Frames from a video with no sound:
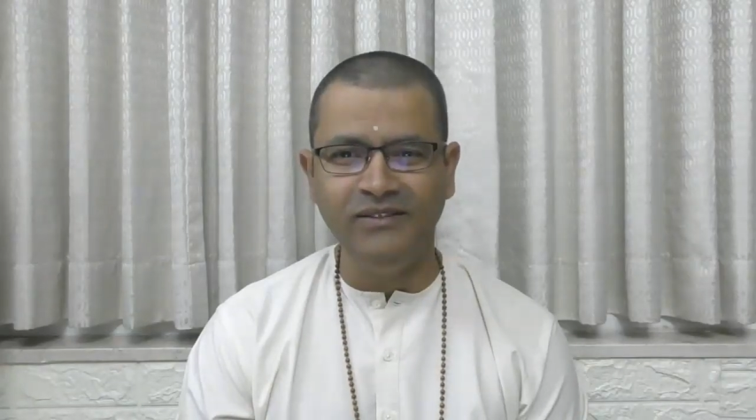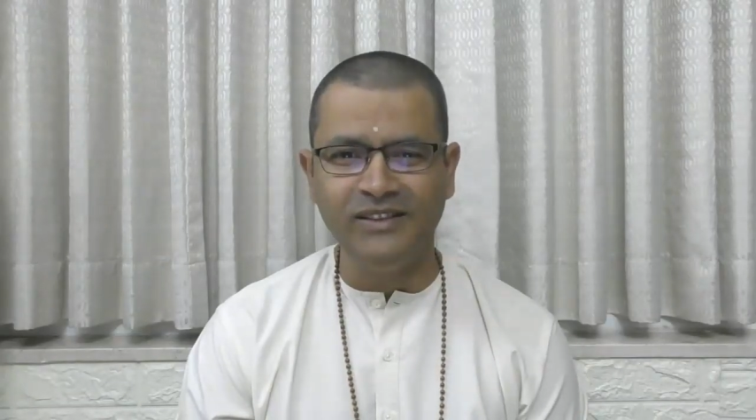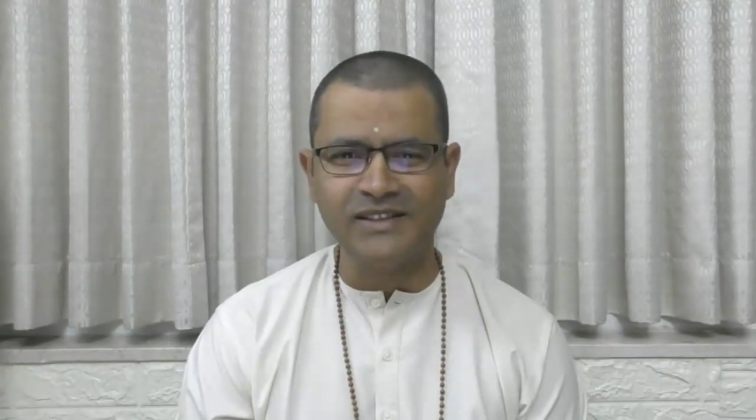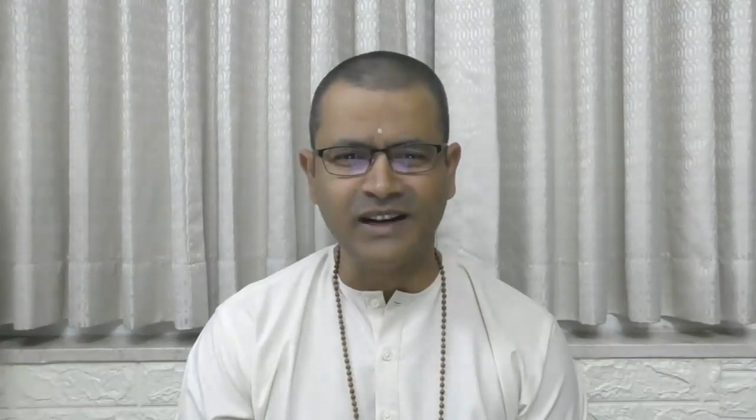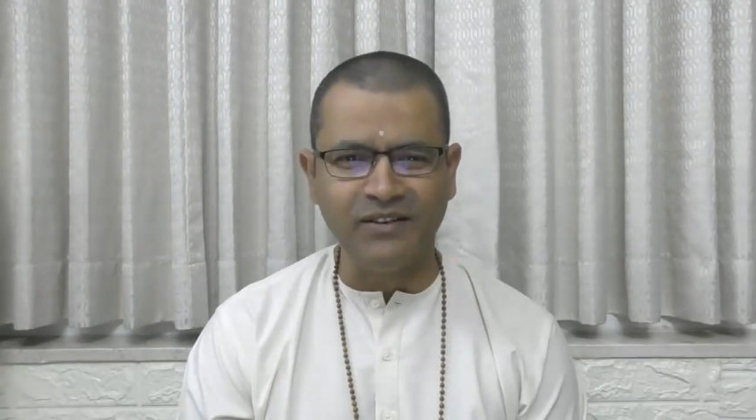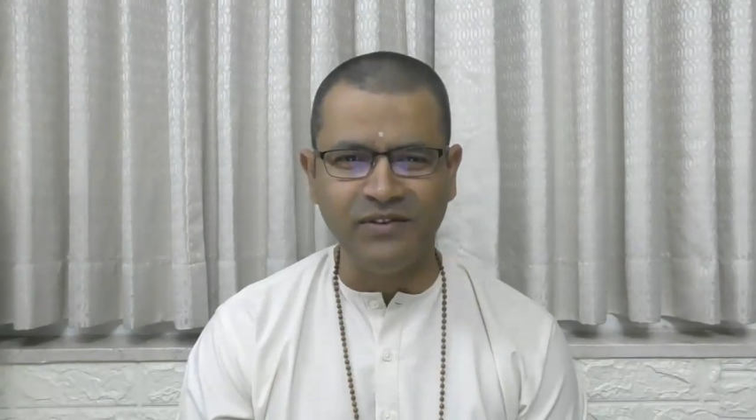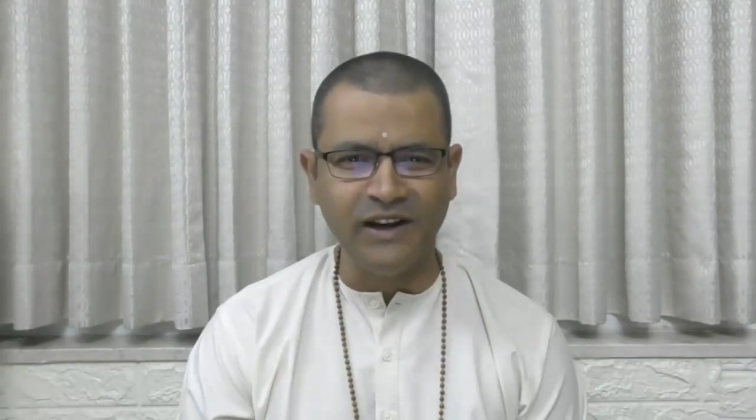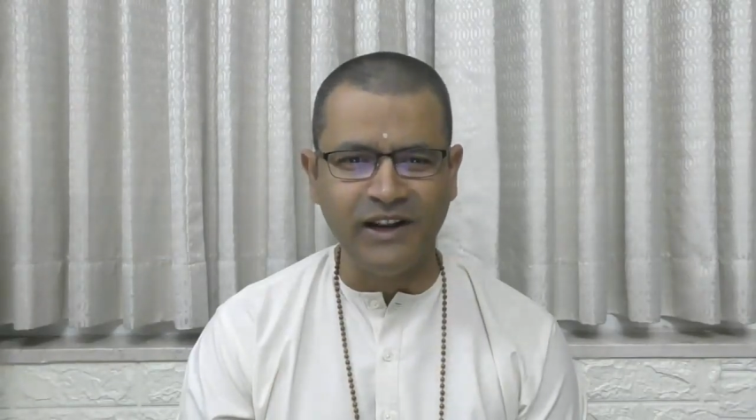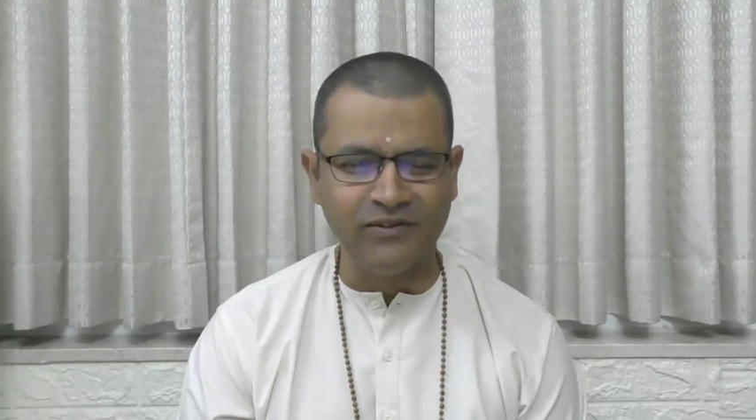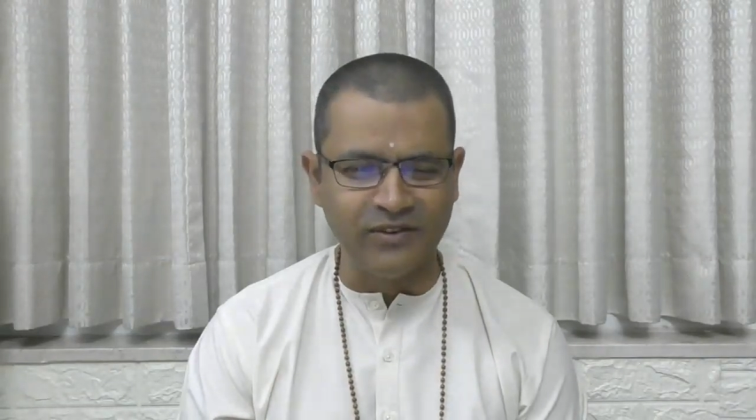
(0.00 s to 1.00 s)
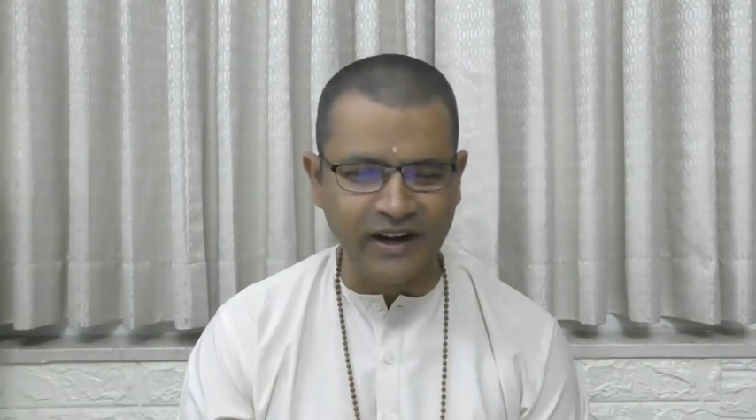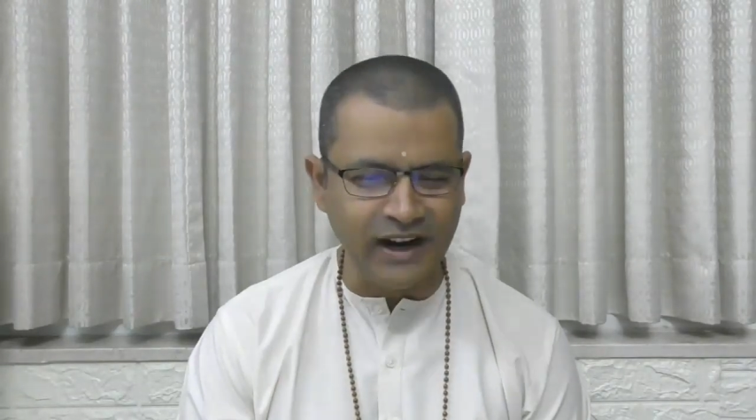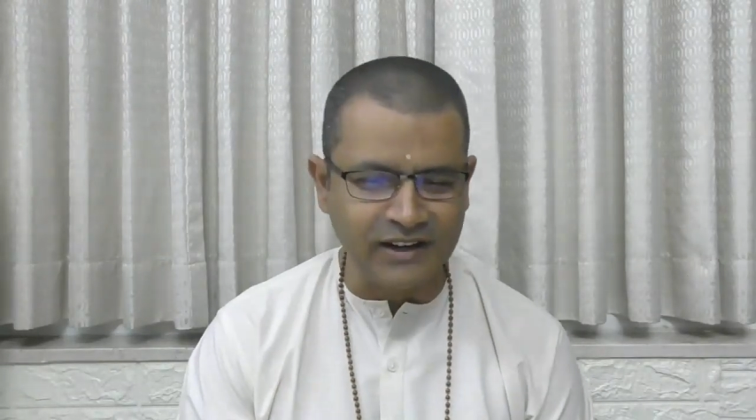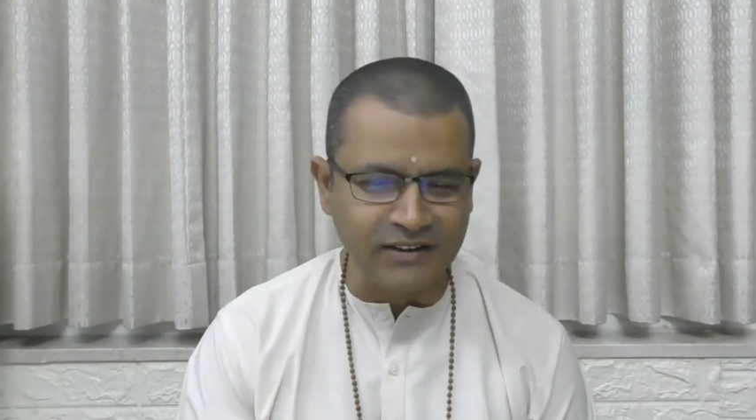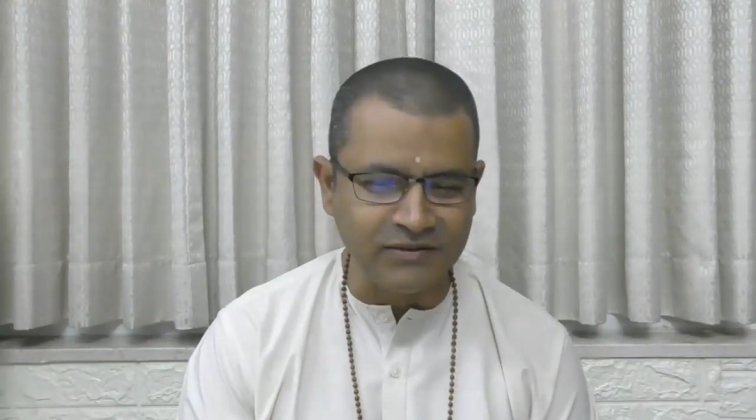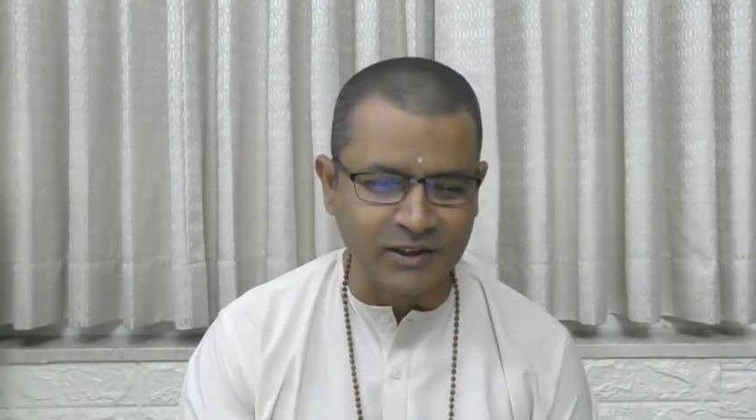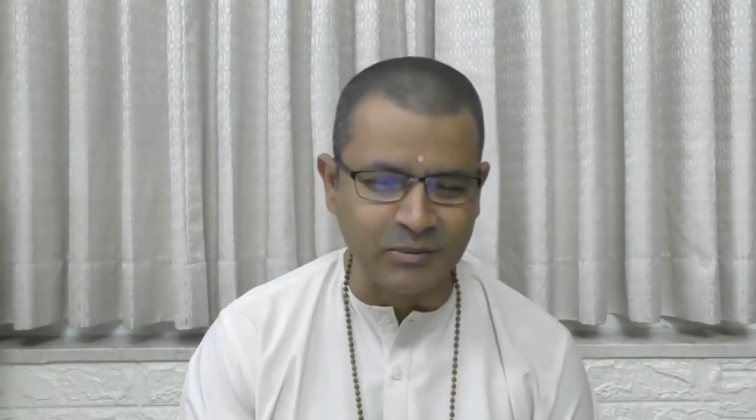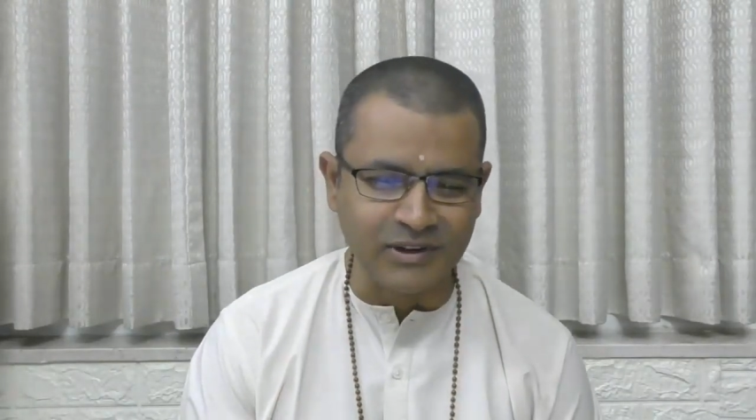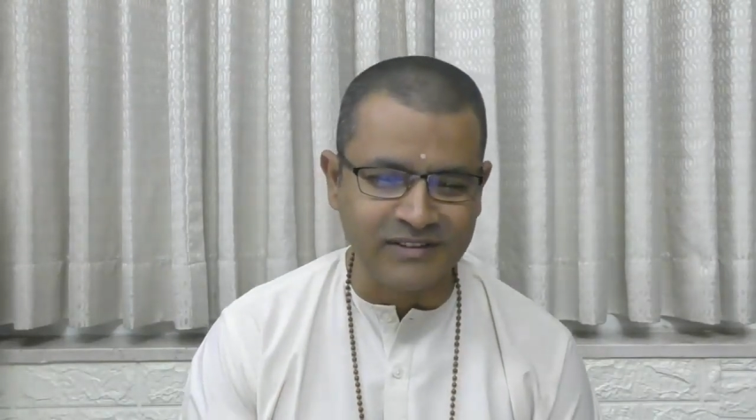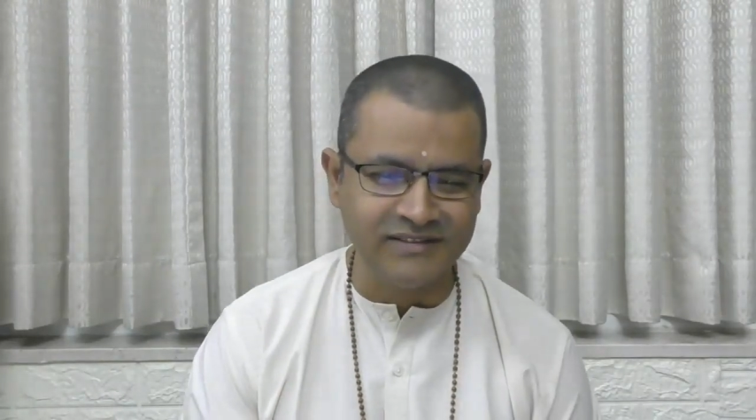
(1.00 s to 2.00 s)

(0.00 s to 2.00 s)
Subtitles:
start feeling very uncomfortable.